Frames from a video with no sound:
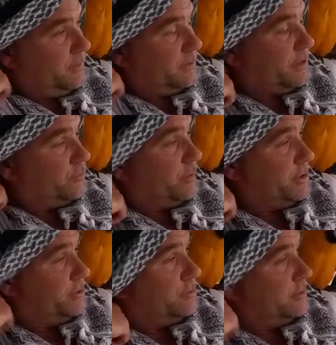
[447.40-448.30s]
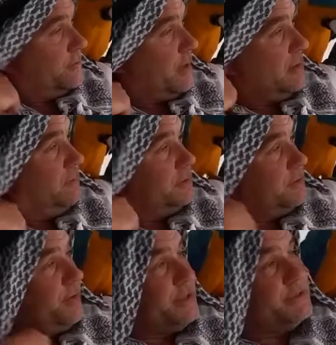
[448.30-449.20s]
the situation on the ground
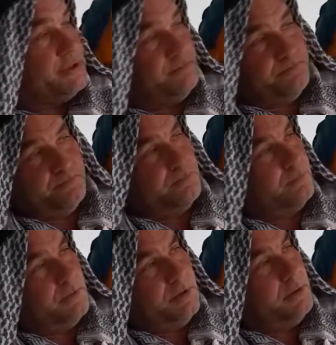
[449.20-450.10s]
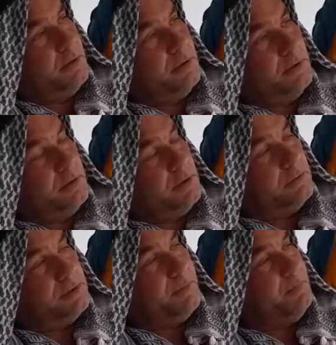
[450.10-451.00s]
was crazy.
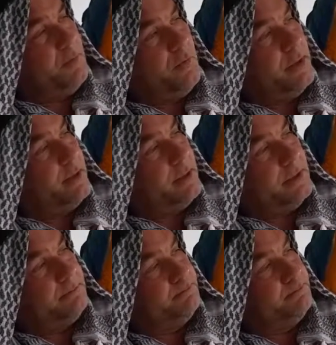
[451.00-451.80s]
Those people were